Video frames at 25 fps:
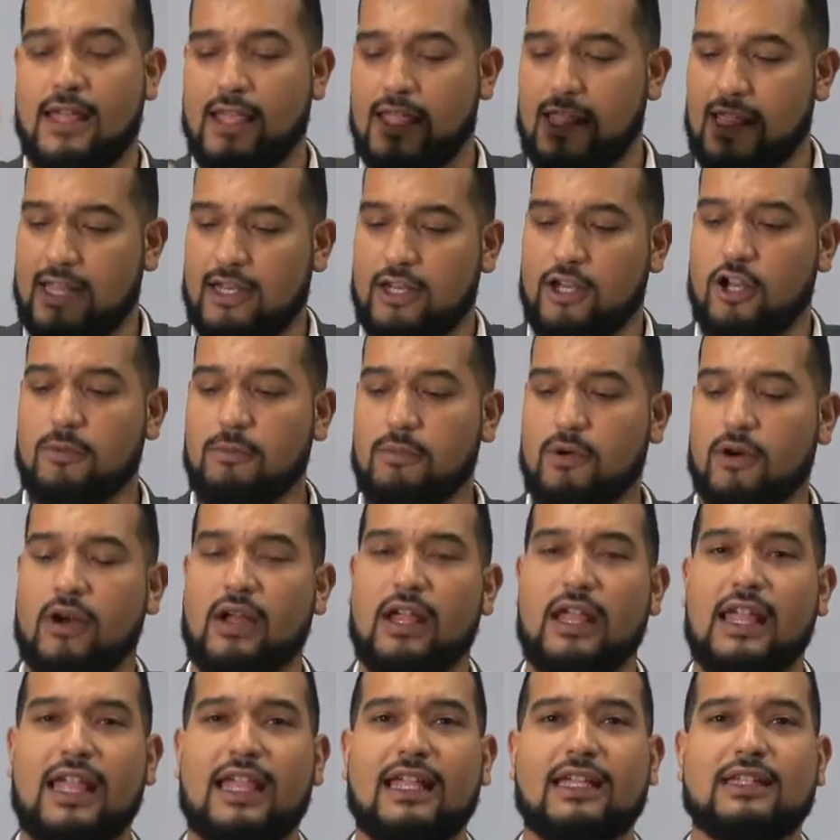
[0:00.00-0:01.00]
And
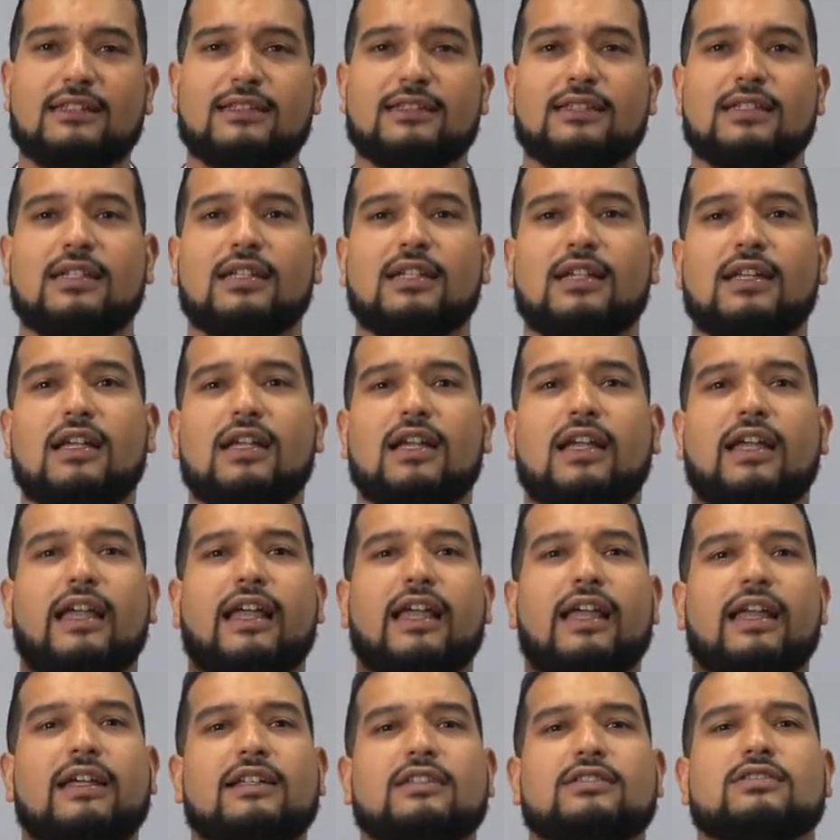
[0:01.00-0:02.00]
number 8
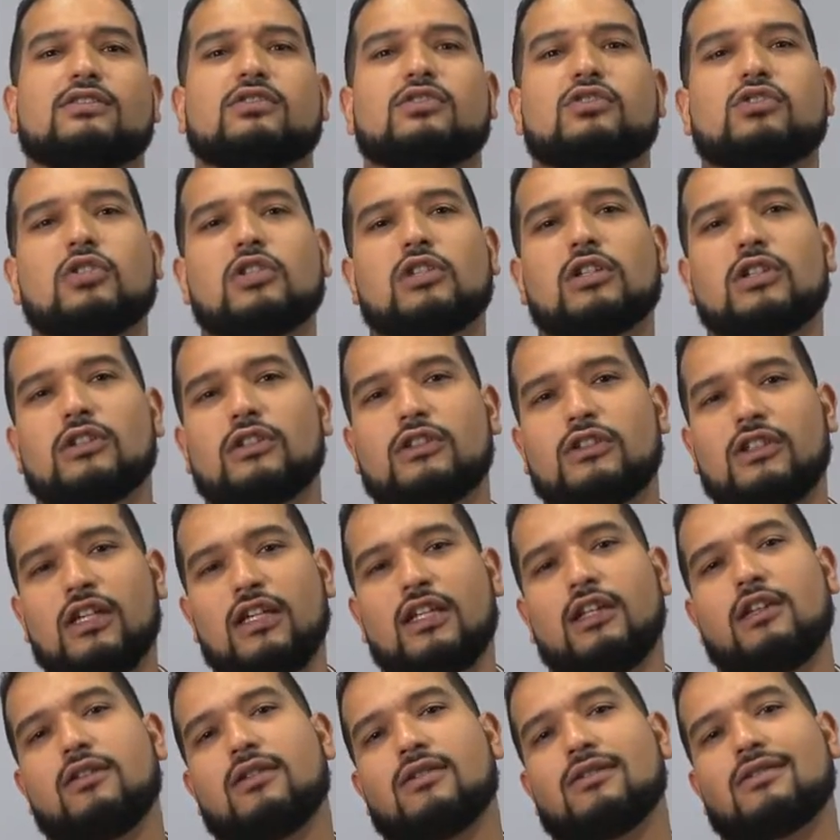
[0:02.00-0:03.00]
is to
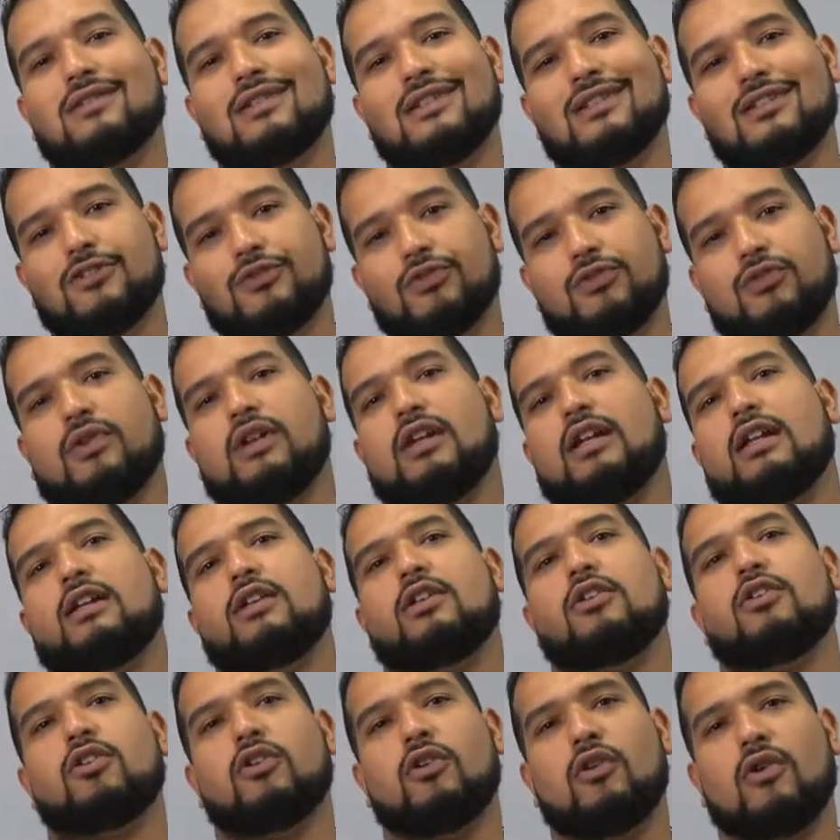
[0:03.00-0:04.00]
continuously
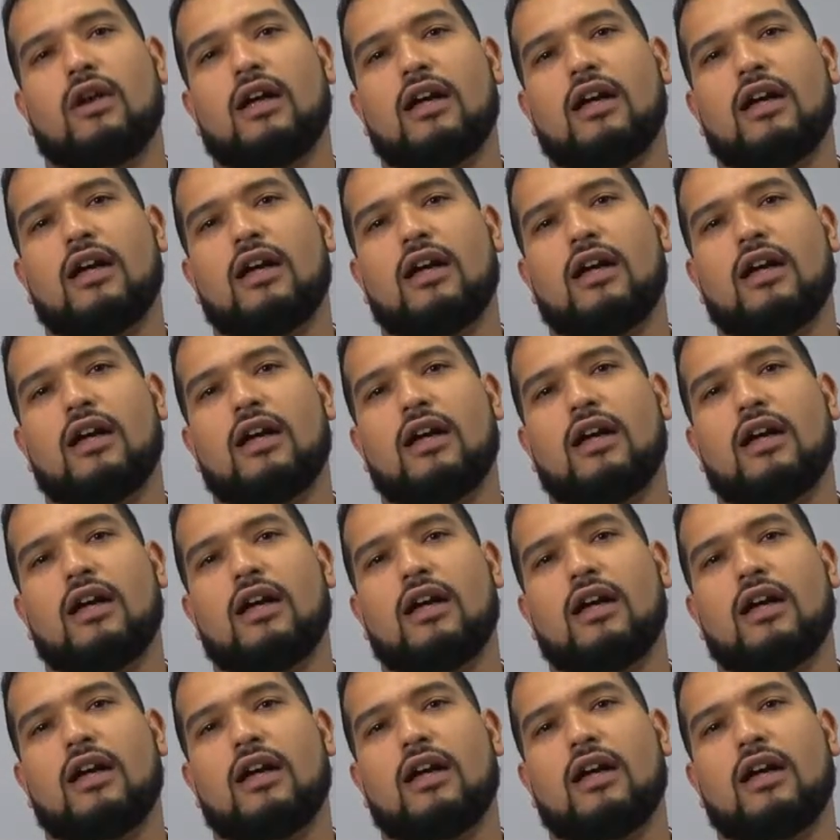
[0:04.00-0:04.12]
train your